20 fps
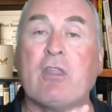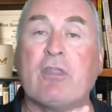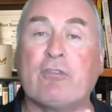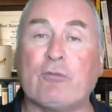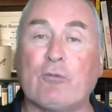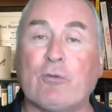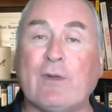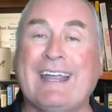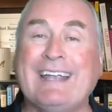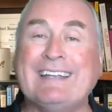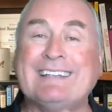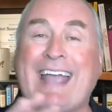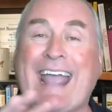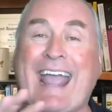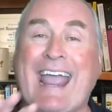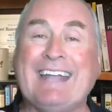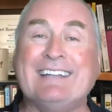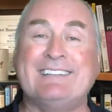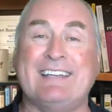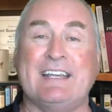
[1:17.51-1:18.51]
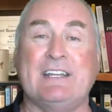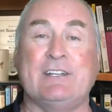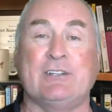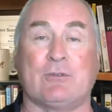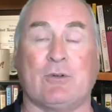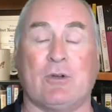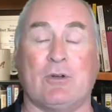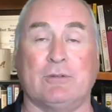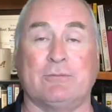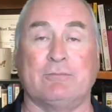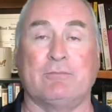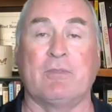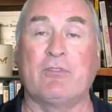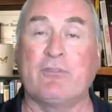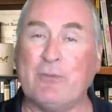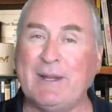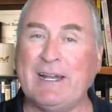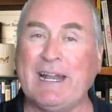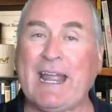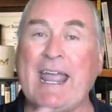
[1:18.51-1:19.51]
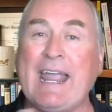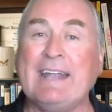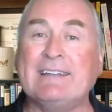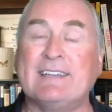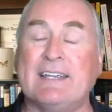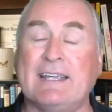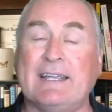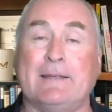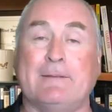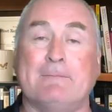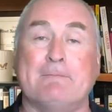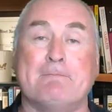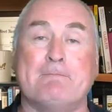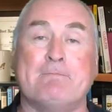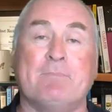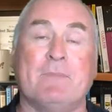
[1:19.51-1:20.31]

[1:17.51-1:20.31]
3 to 18 year old. 3 to 18.